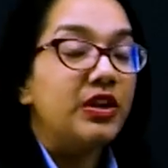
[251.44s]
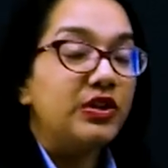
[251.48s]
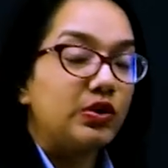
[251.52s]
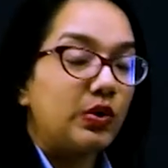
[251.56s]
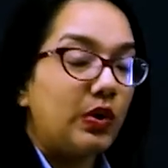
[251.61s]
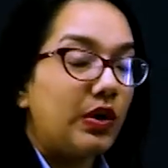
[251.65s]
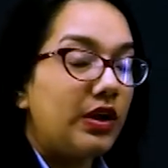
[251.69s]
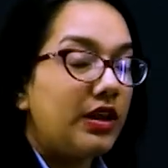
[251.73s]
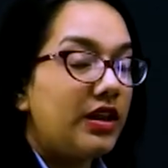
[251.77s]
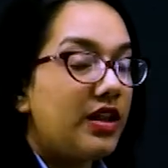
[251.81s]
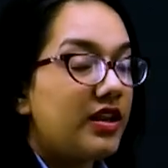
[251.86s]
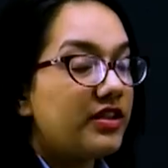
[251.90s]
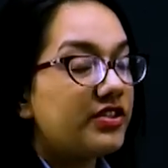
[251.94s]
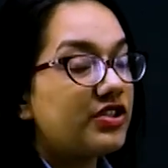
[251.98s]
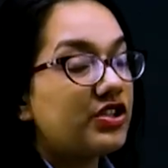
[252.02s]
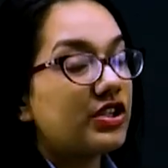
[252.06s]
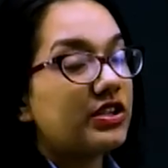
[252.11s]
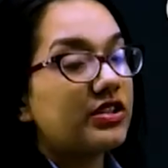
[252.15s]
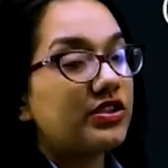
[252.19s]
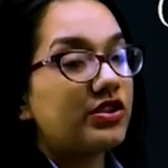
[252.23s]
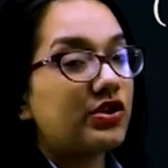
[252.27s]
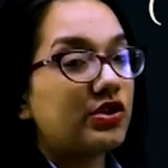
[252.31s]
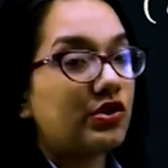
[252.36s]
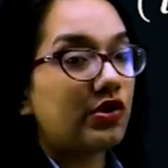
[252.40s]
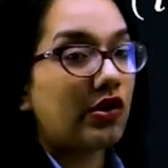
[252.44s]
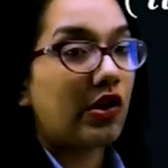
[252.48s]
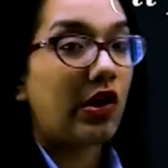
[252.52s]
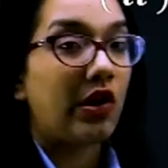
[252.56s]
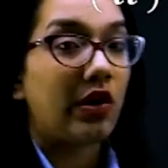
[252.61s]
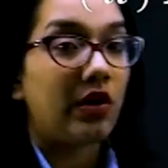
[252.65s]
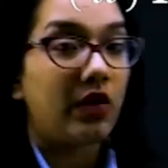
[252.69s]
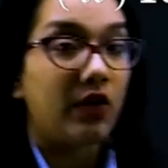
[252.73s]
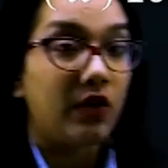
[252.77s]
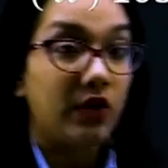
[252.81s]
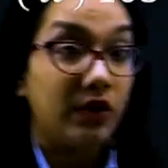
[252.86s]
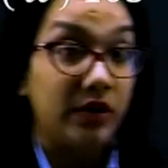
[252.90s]
So let's just
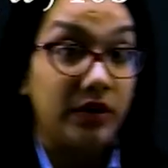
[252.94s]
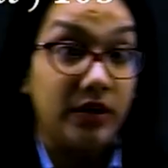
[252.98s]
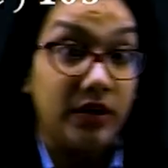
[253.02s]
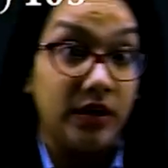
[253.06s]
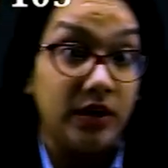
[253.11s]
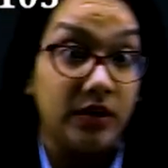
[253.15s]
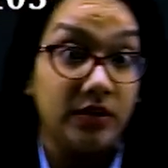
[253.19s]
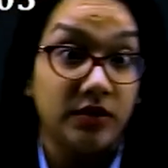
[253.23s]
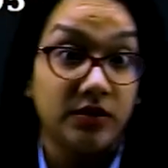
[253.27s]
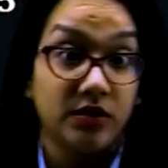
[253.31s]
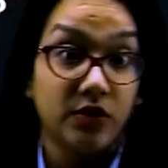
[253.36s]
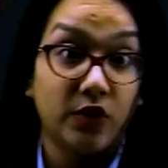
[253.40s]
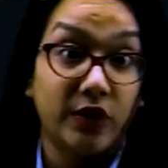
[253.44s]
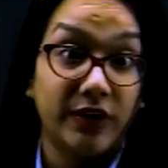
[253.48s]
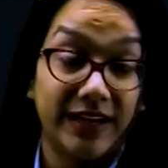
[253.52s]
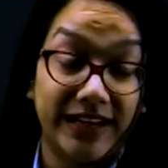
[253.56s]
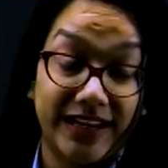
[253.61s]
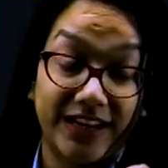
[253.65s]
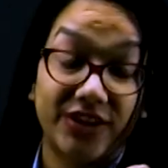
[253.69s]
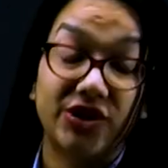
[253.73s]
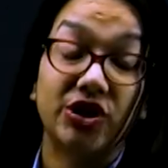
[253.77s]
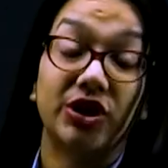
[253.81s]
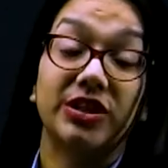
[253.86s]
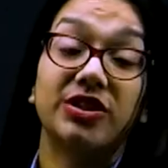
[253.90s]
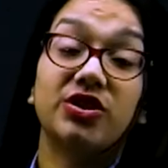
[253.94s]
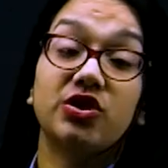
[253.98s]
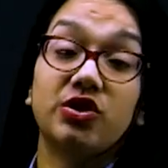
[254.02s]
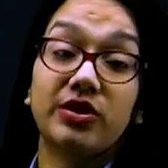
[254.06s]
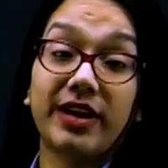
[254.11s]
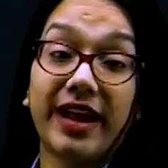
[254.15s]
let's just